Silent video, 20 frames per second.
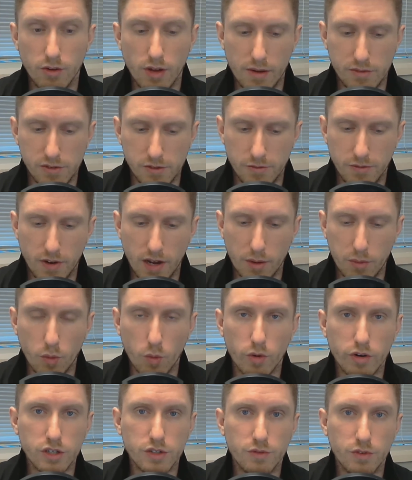You have to find what
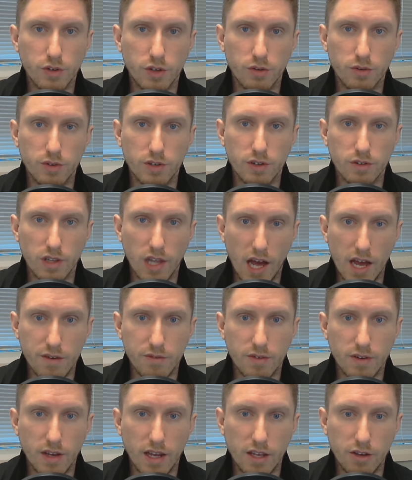works for you in your
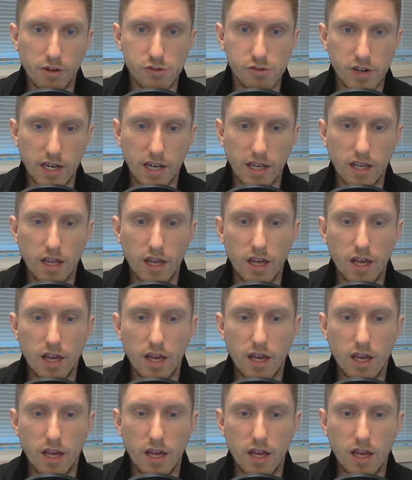life and your trading,